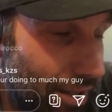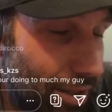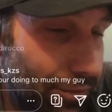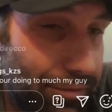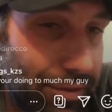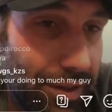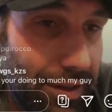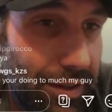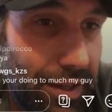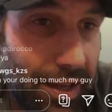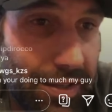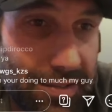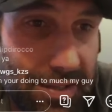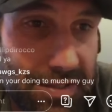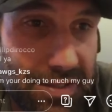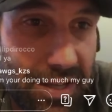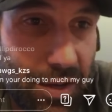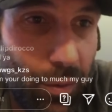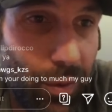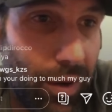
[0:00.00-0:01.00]
different things and
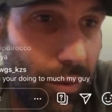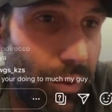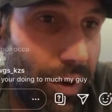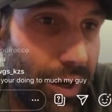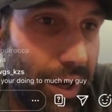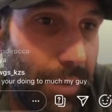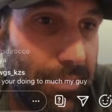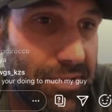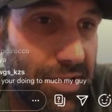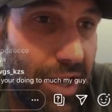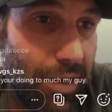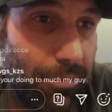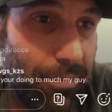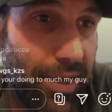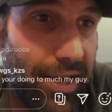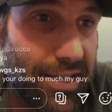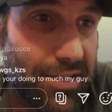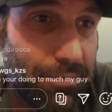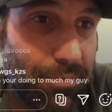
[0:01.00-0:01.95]
see what comes out best.